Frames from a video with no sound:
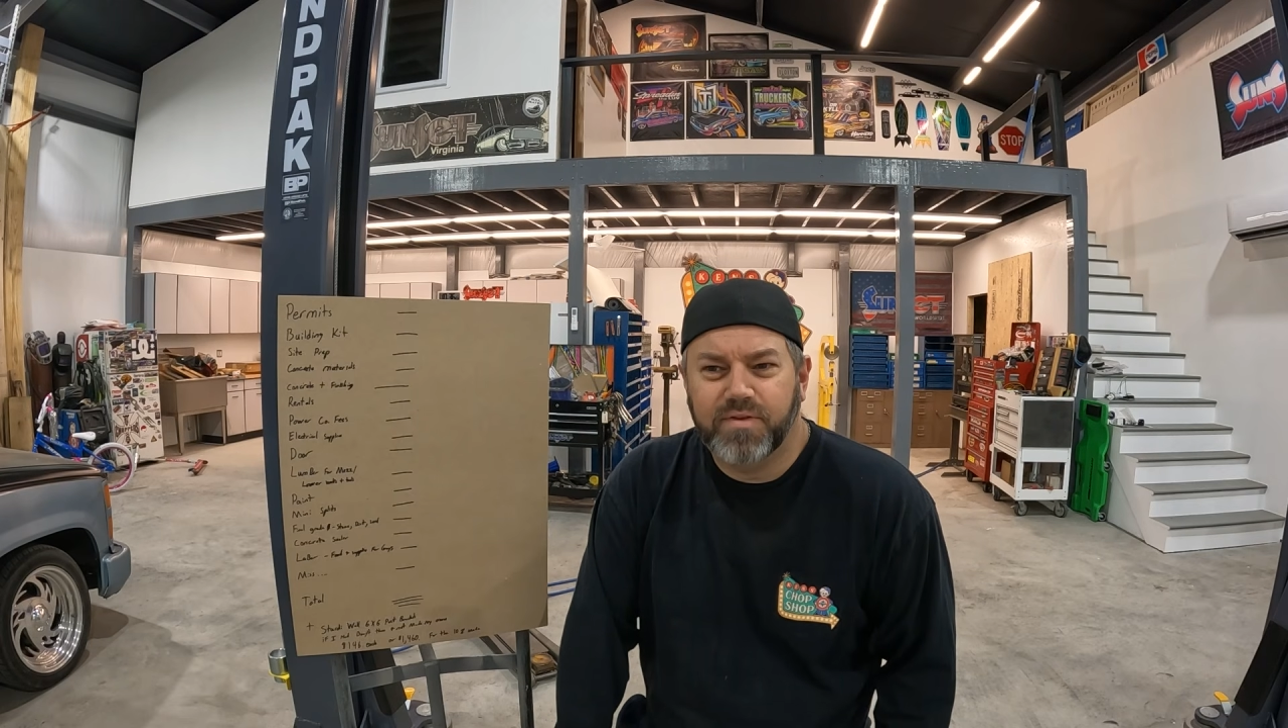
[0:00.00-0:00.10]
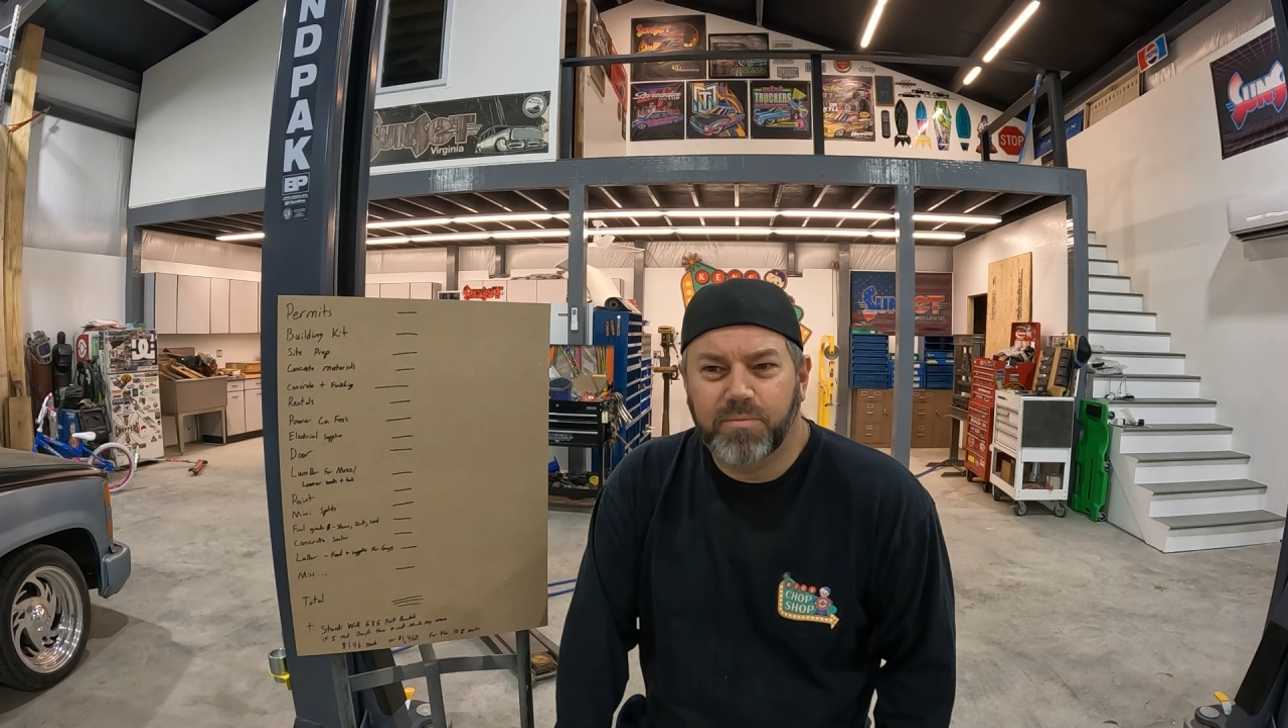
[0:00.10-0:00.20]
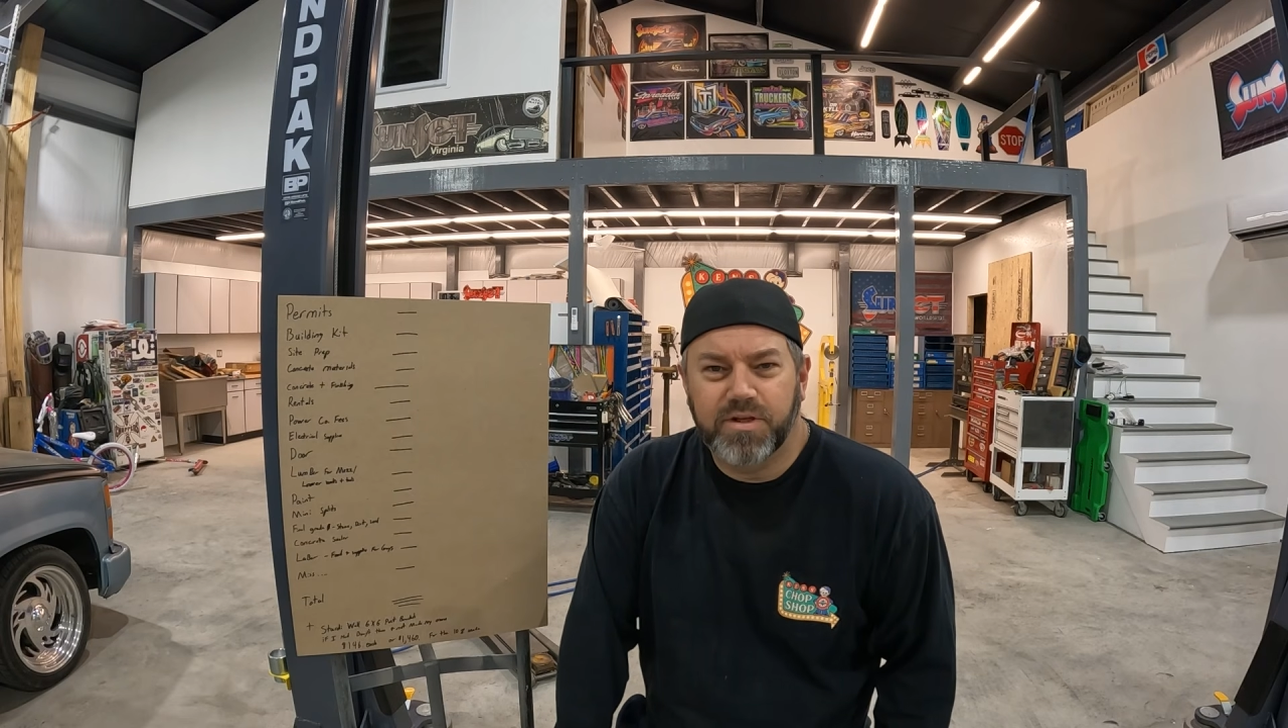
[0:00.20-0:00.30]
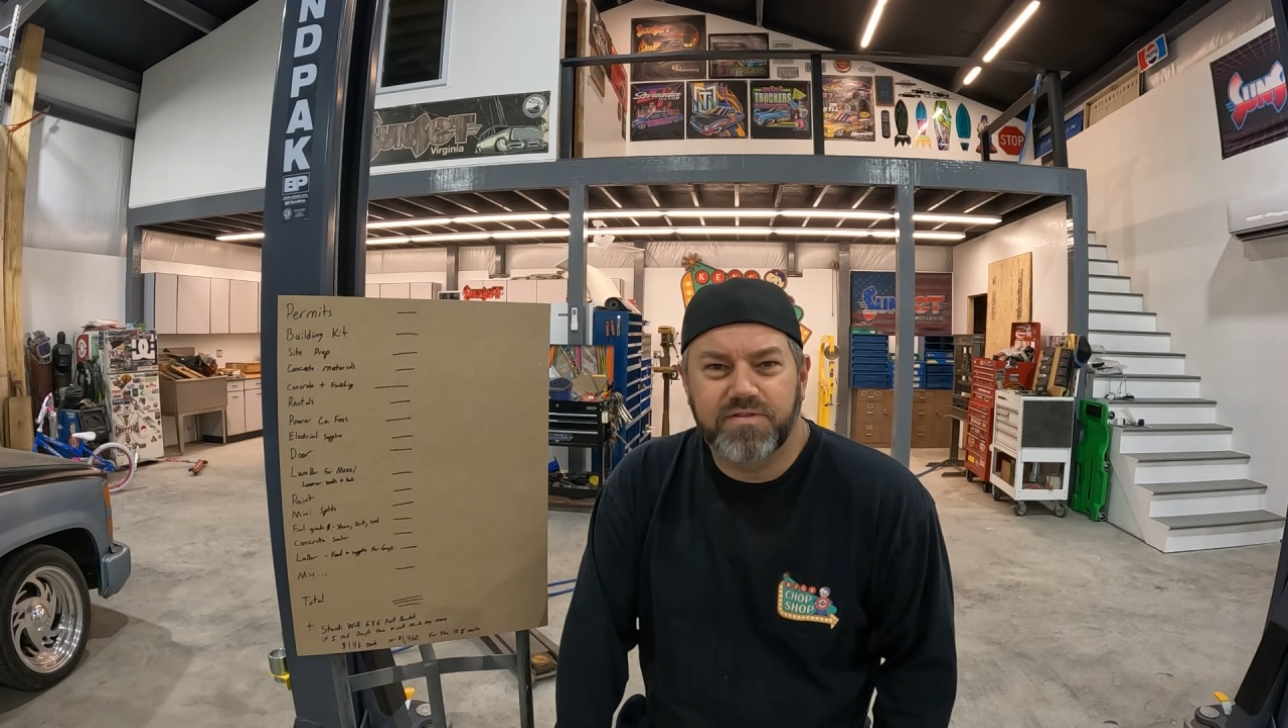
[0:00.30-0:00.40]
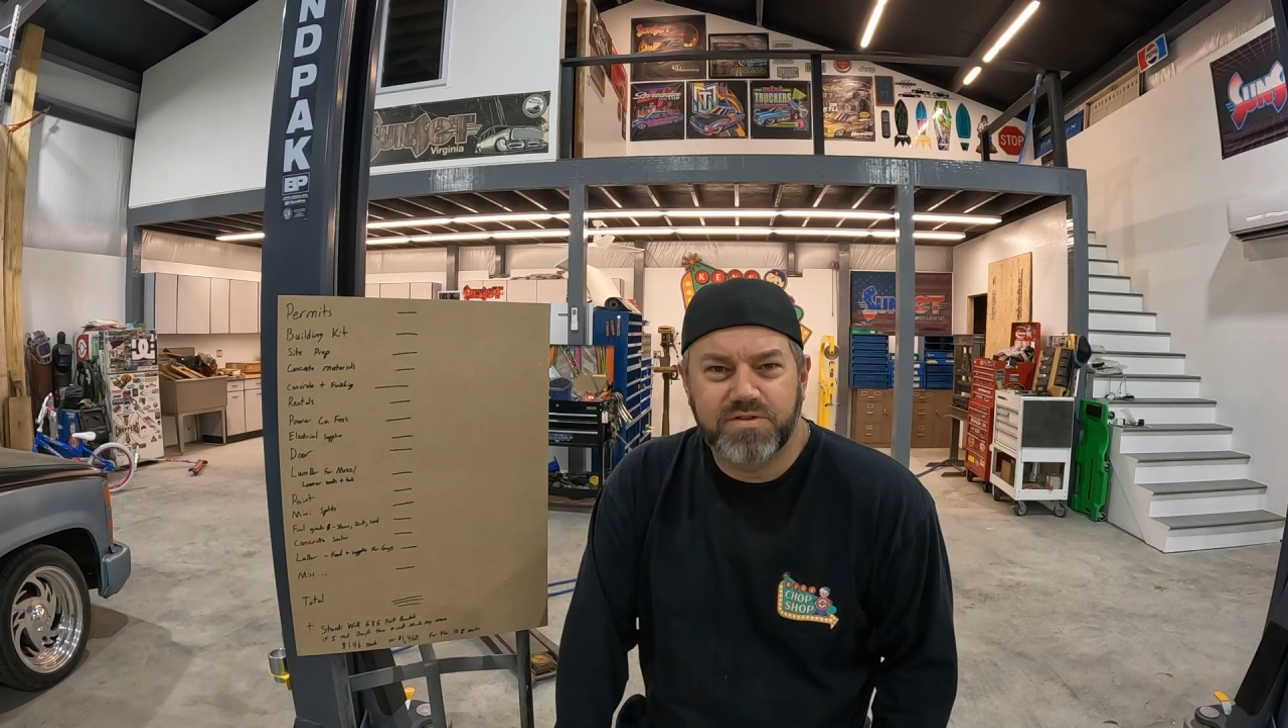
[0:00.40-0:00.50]

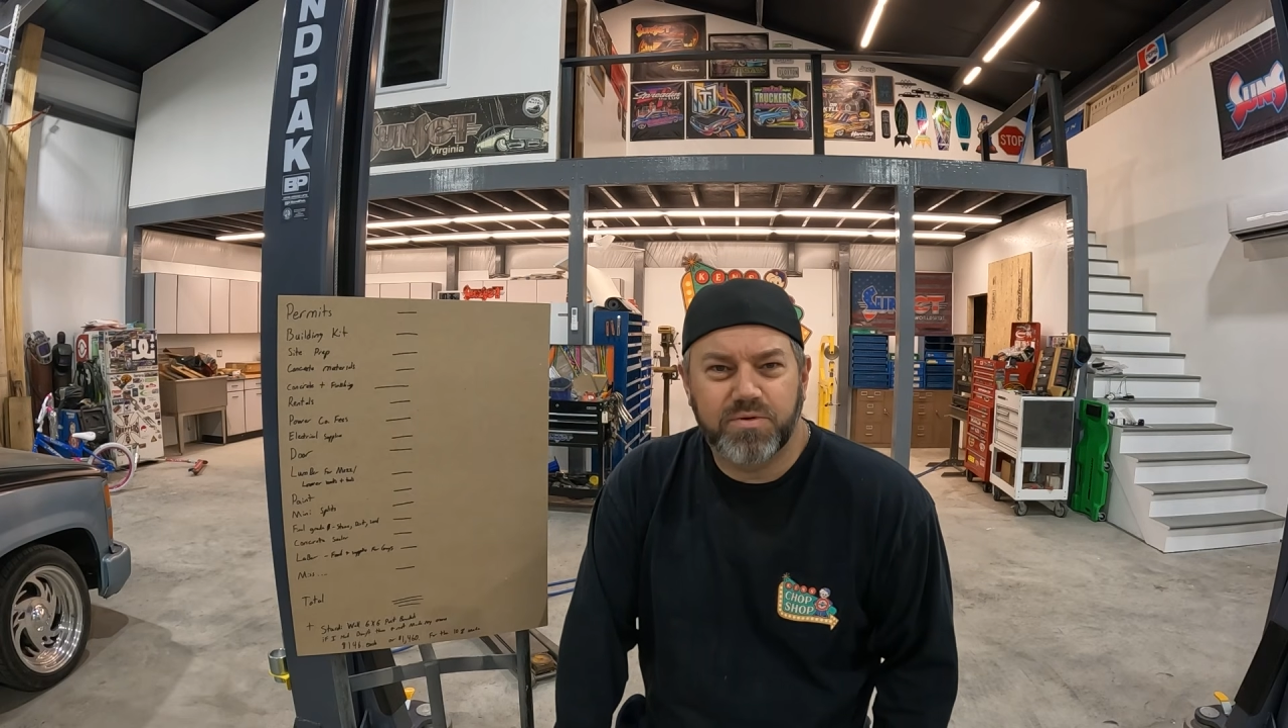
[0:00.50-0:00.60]
I believe is